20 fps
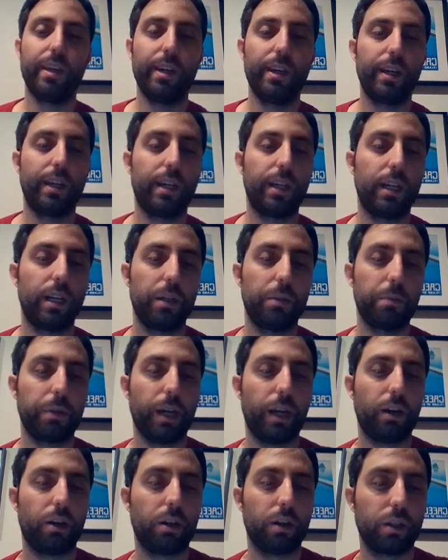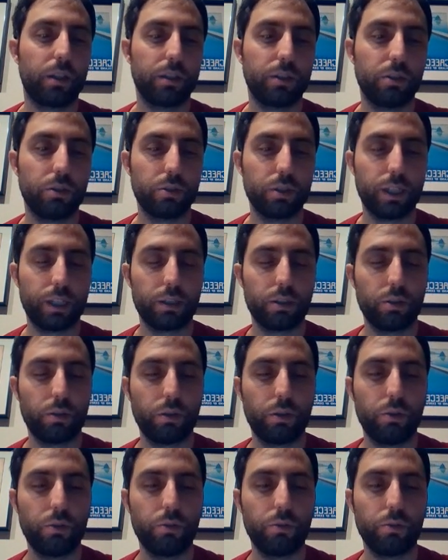kind of hard because those decks don't
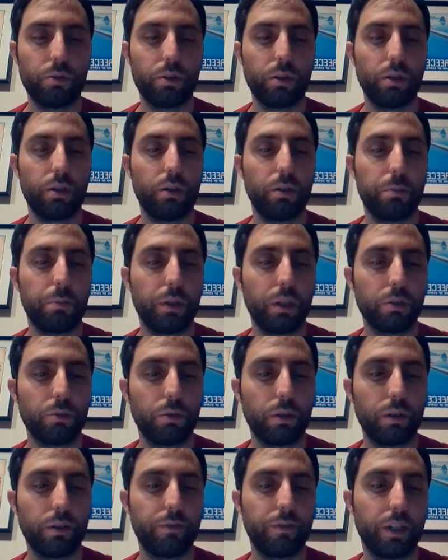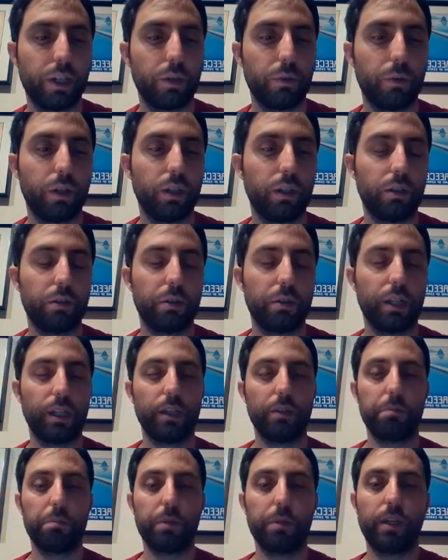use the +1 very well.
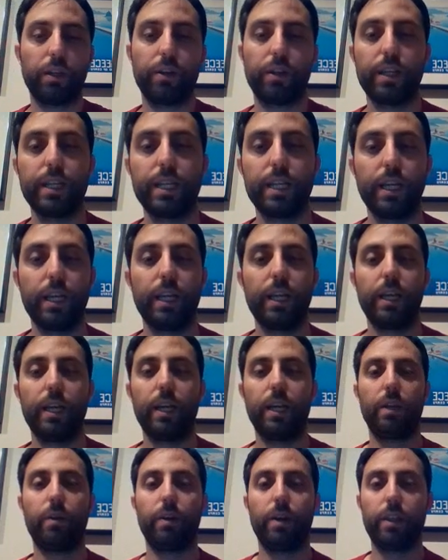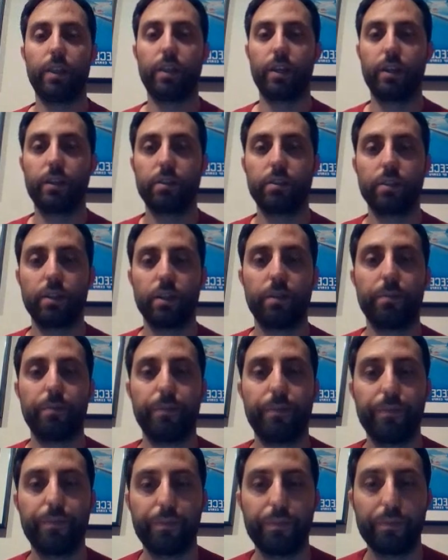But anyway, I think it's
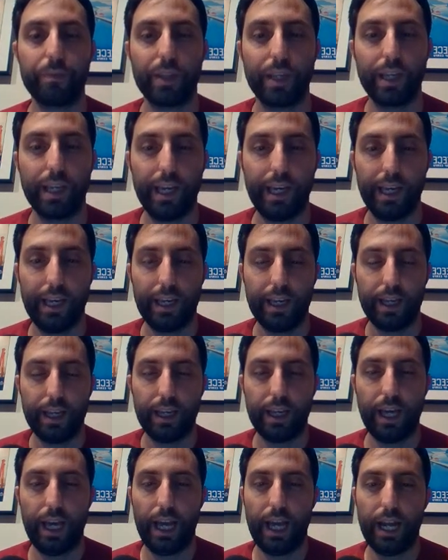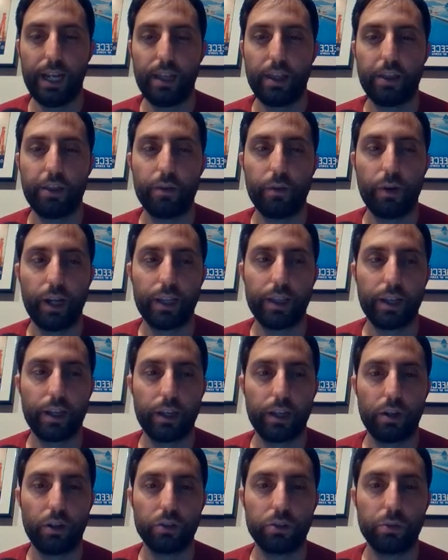any threat that
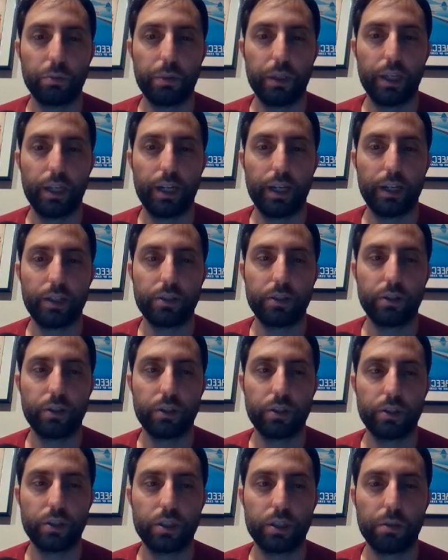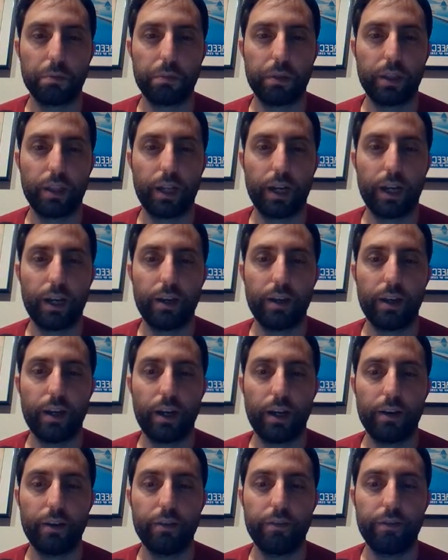can also be an answer is just something that
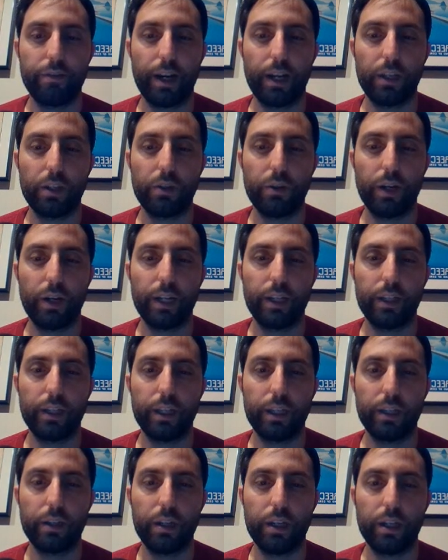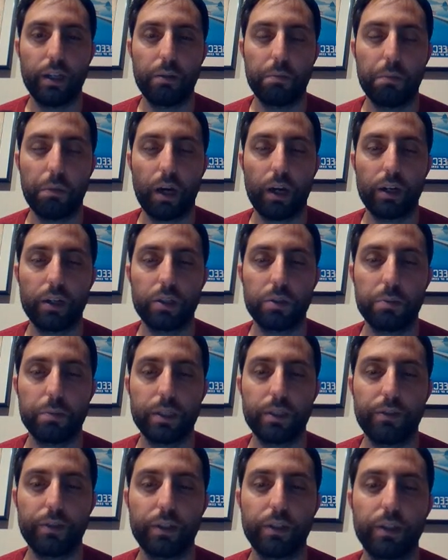I value highly in Modern
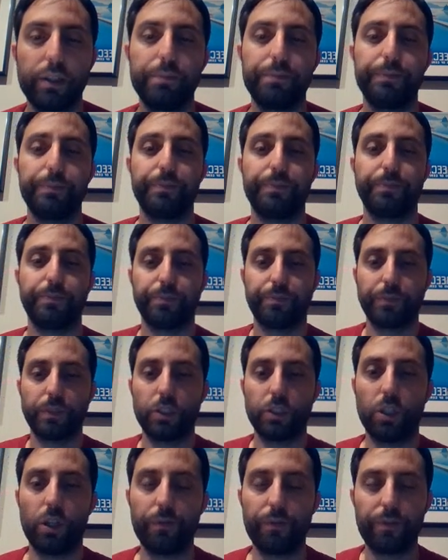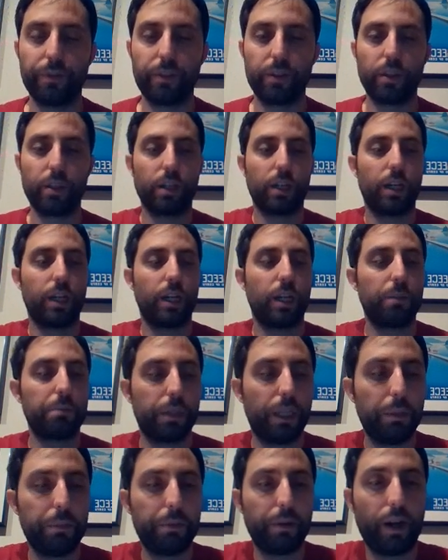specifically. So
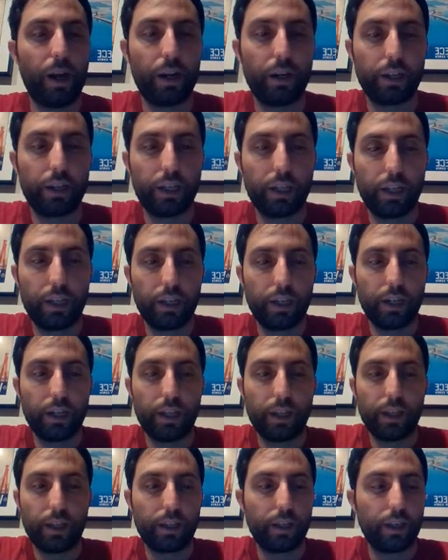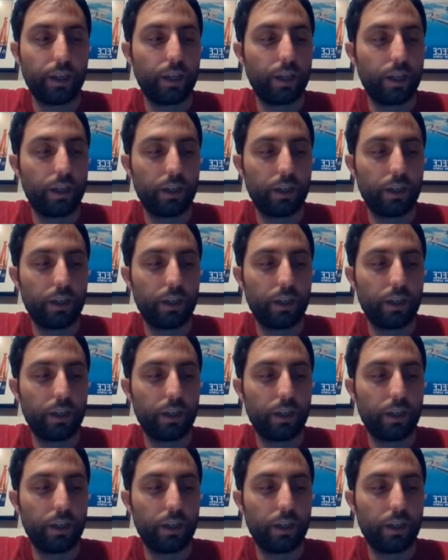keep an eye on Gideon. I think it